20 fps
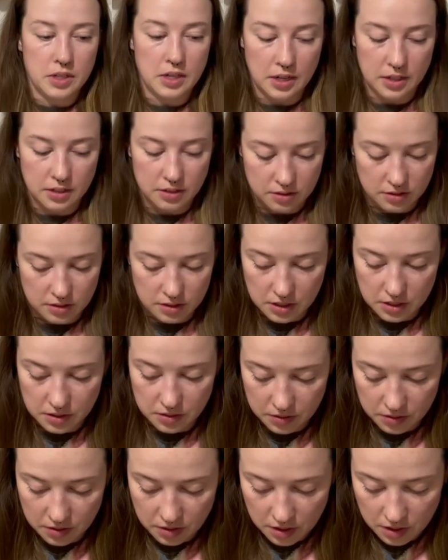nicely.
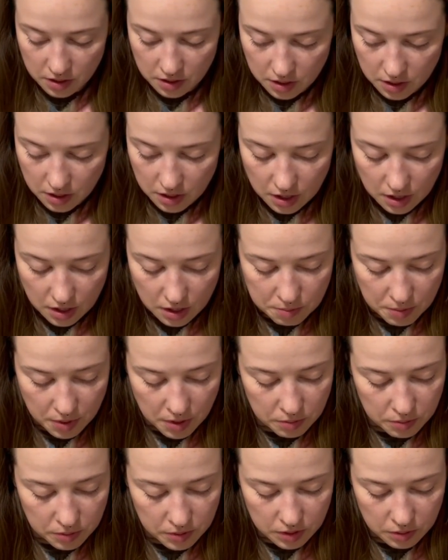I
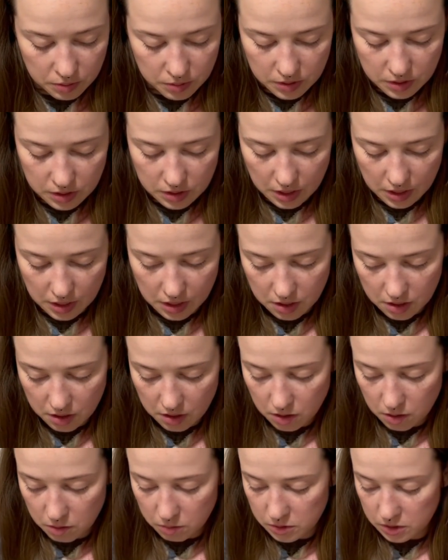really like
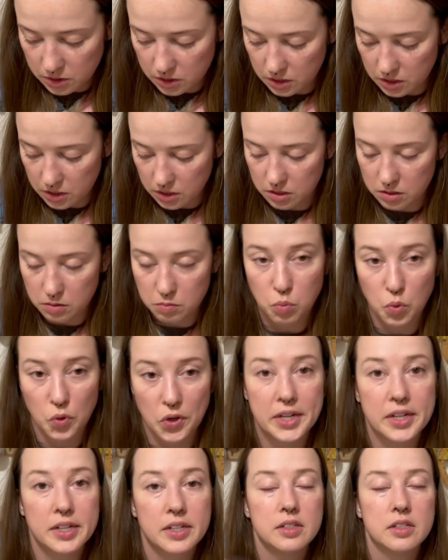Kumasi's
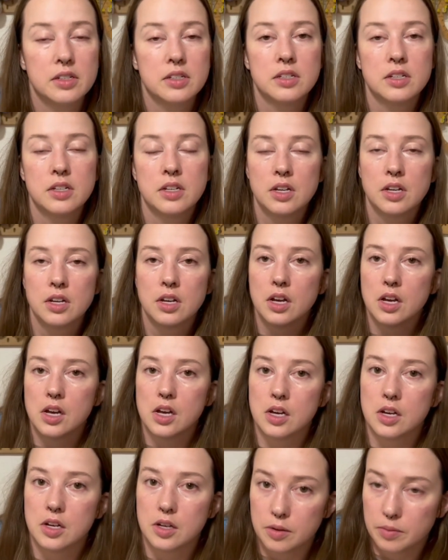braids.
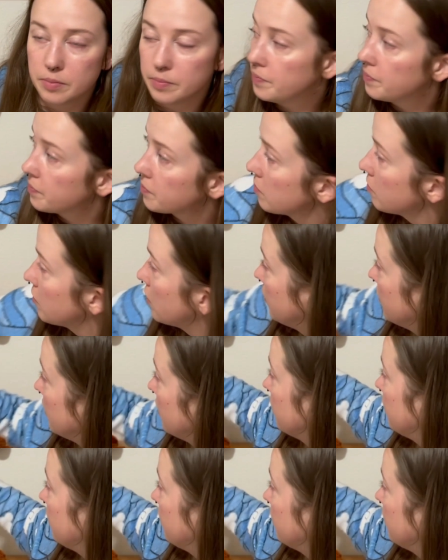The very